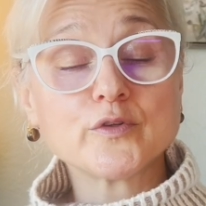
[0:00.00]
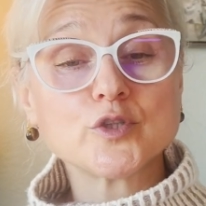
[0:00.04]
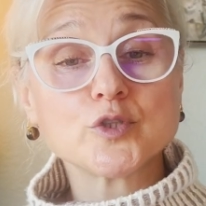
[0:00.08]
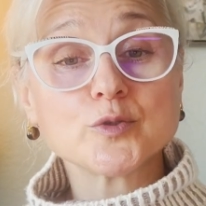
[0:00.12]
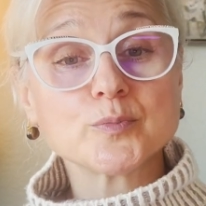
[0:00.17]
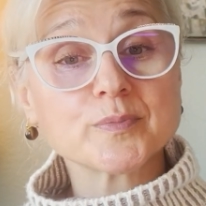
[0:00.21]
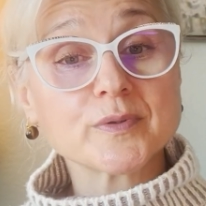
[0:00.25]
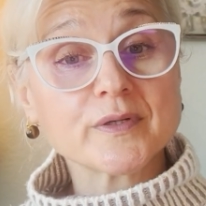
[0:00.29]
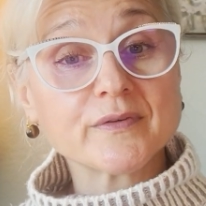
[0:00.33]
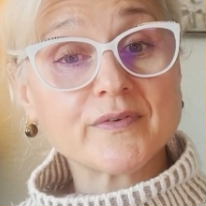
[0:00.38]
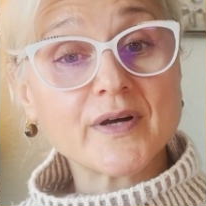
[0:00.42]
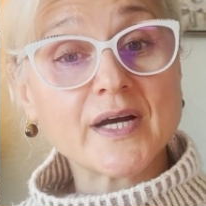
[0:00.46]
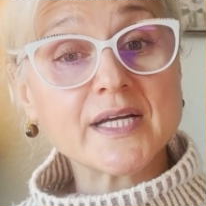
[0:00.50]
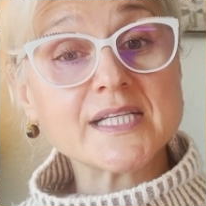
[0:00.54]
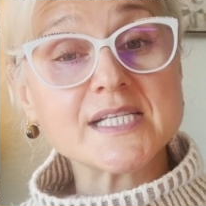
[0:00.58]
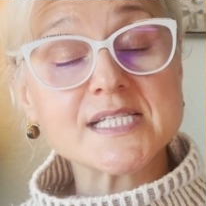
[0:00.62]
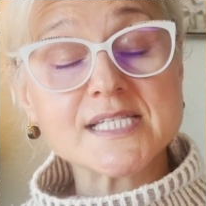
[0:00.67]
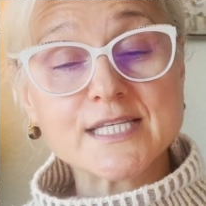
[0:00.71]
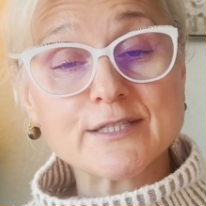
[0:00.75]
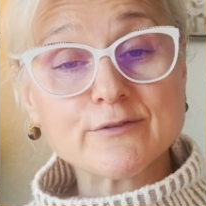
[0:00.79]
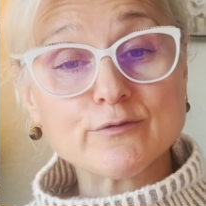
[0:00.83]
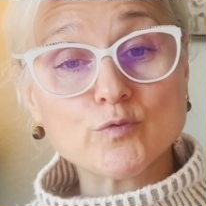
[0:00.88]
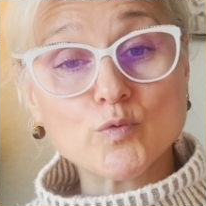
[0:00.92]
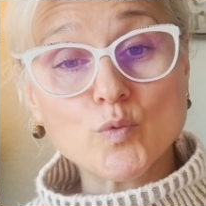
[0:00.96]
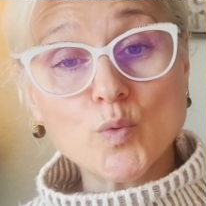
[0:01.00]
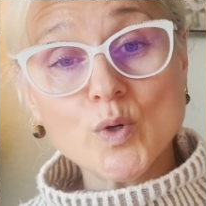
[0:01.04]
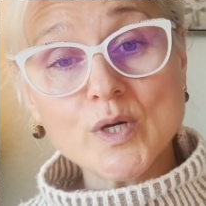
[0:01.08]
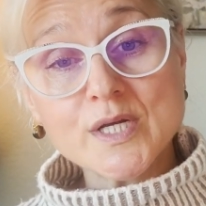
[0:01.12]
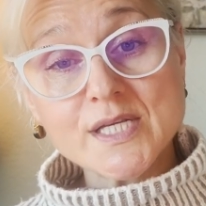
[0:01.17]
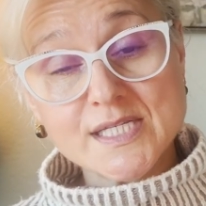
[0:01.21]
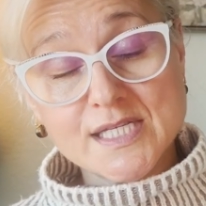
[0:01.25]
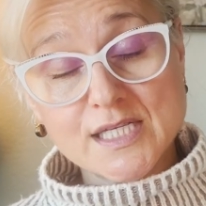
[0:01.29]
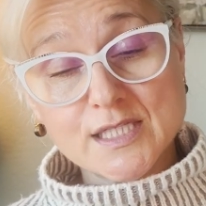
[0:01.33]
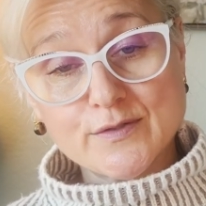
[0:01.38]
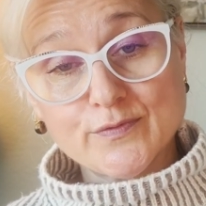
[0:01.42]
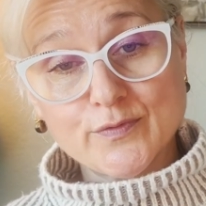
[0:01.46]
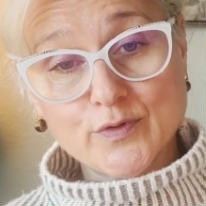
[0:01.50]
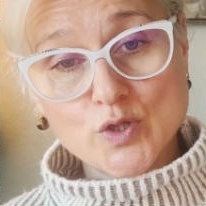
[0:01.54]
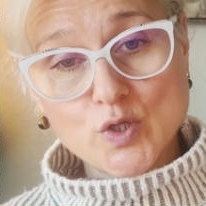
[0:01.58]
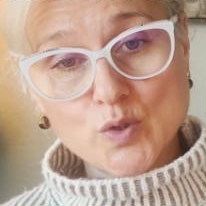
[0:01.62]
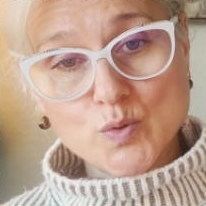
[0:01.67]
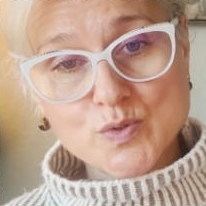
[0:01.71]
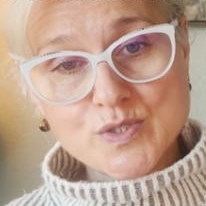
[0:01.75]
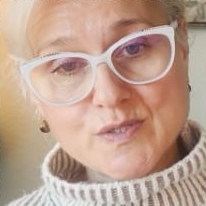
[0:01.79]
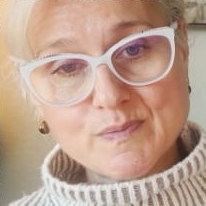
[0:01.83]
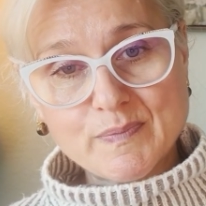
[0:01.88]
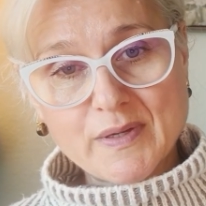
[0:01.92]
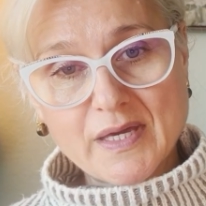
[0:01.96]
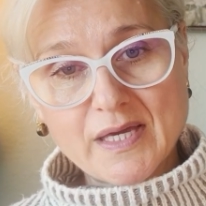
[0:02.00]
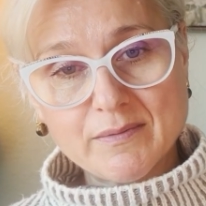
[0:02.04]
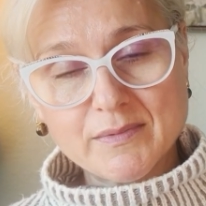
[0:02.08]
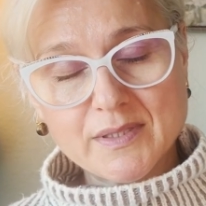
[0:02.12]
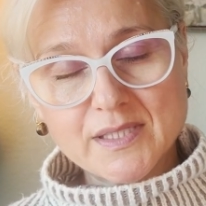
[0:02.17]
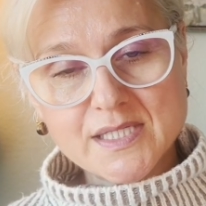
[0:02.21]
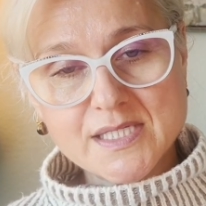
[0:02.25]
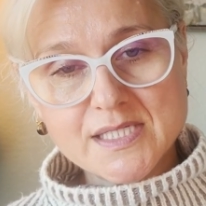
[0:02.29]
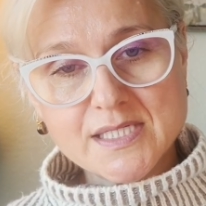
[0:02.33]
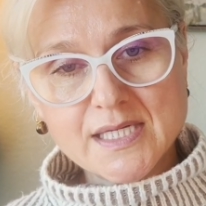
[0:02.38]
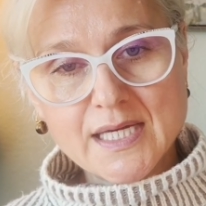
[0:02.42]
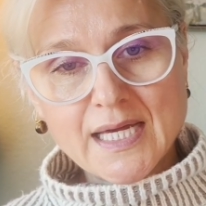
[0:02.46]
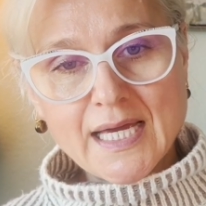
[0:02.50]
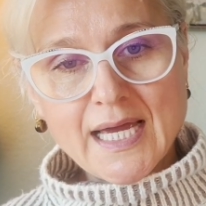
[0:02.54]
to provide us invoices for those payments.